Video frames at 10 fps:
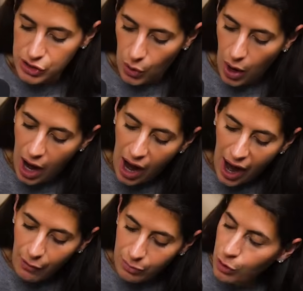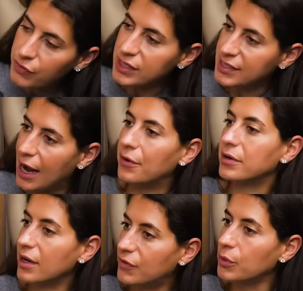So I would move this
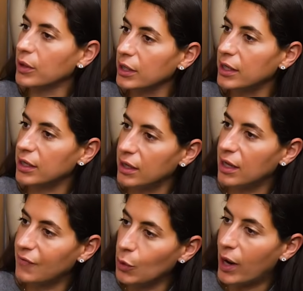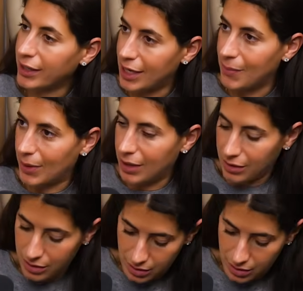down if you want to keep it.